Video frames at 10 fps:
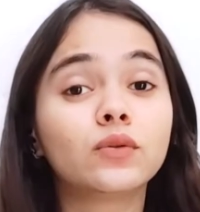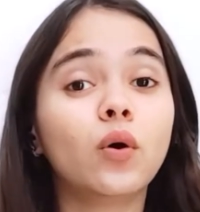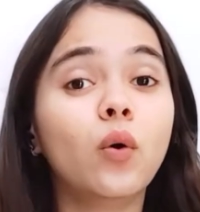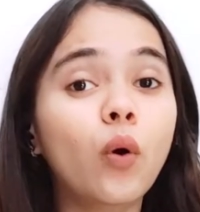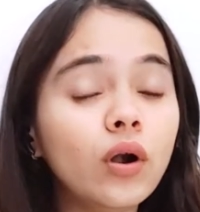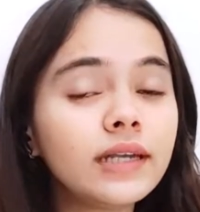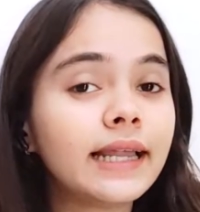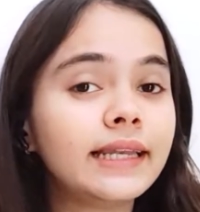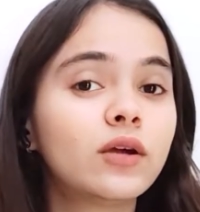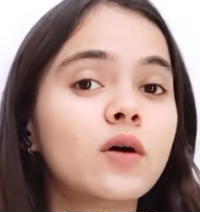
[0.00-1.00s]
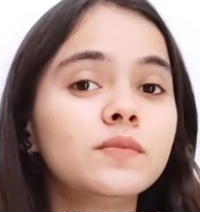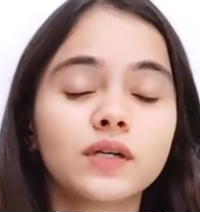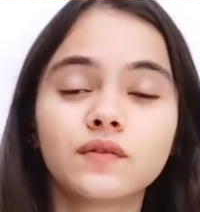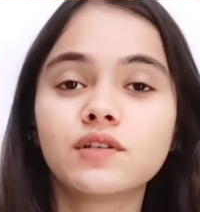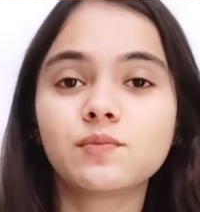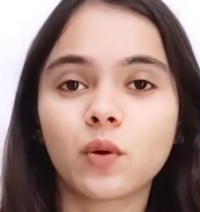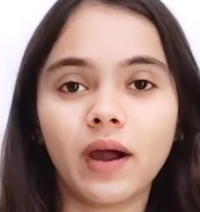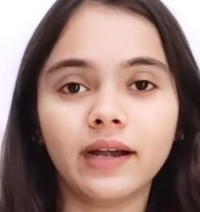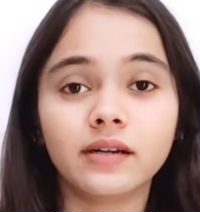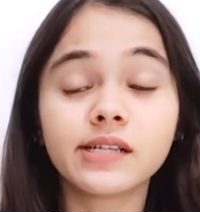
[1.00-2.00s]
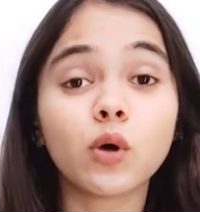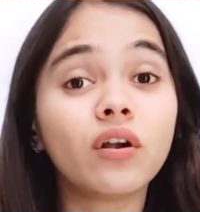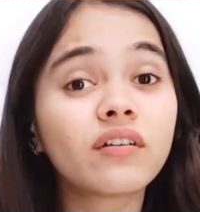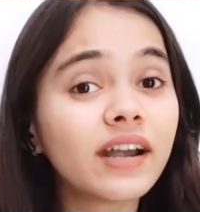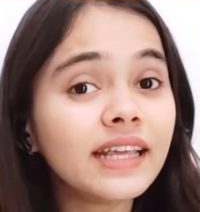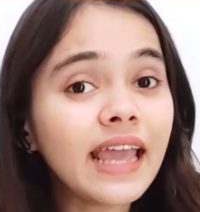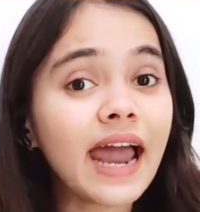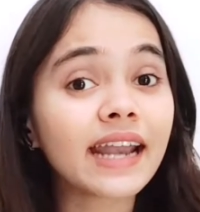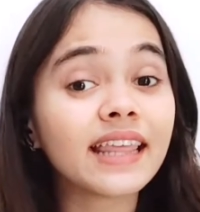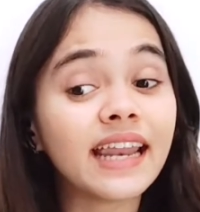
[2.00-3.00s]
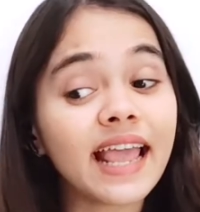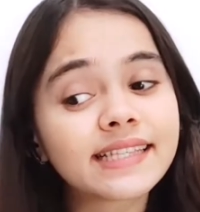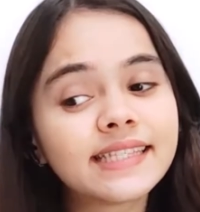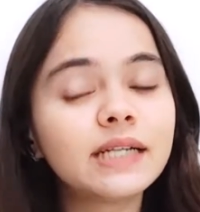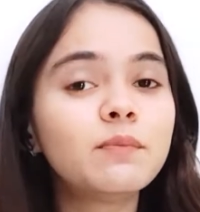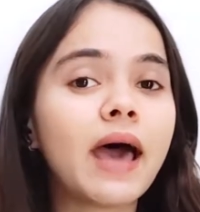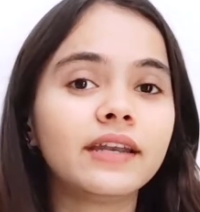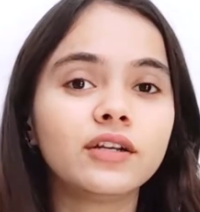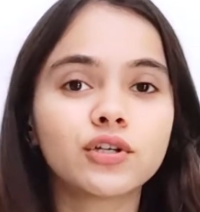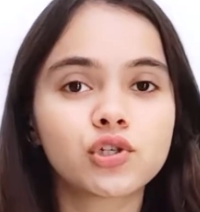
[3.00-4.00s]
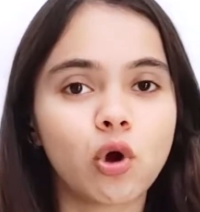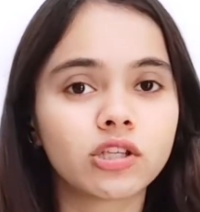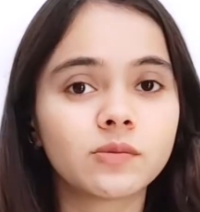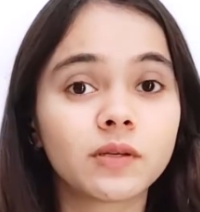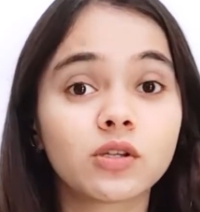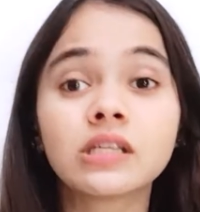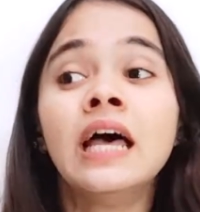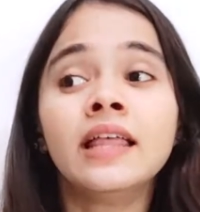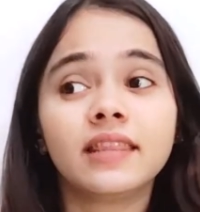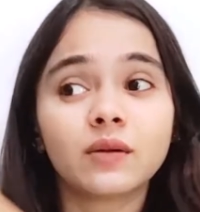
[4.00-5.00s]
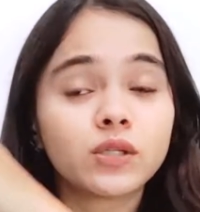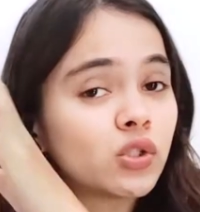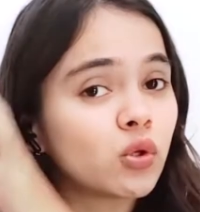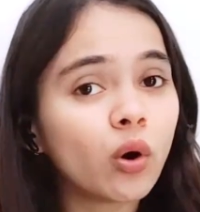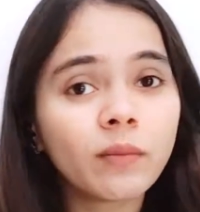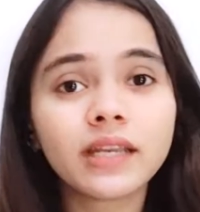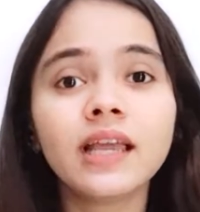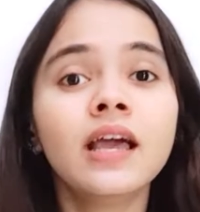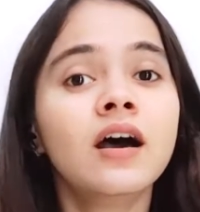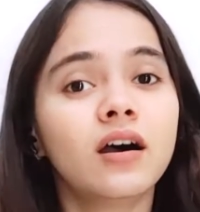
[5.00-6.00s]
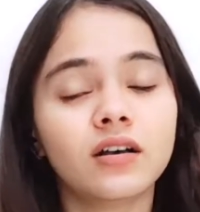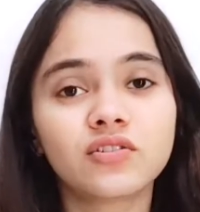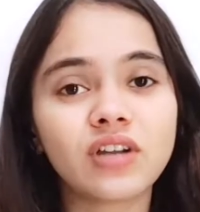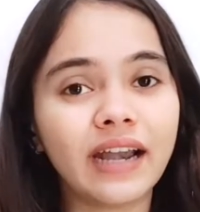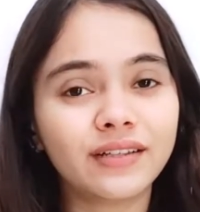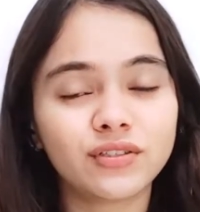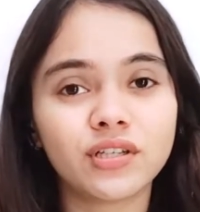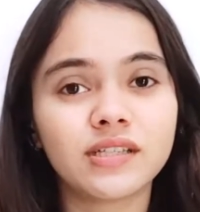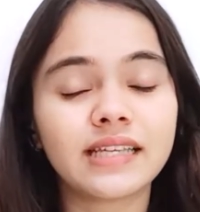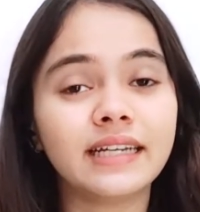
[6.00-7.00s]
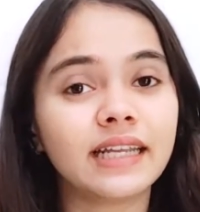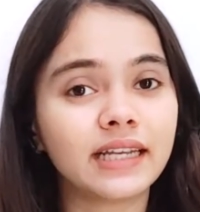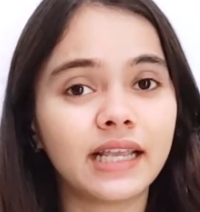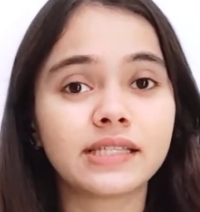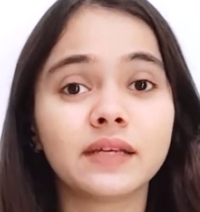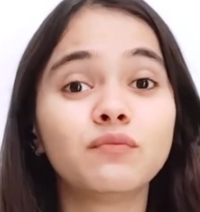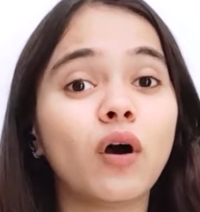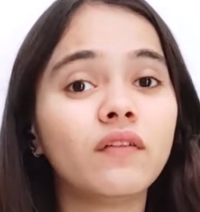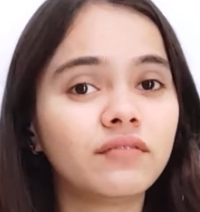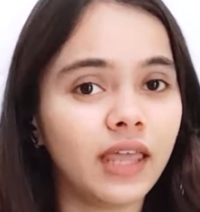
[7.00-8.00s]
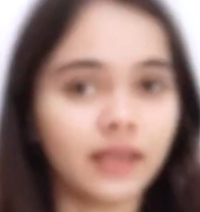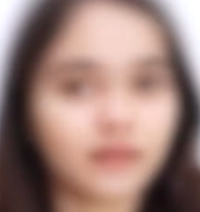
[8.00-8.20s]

old telecom service providers already had their exit barrier strong because there were so many strategies and techniques involved there.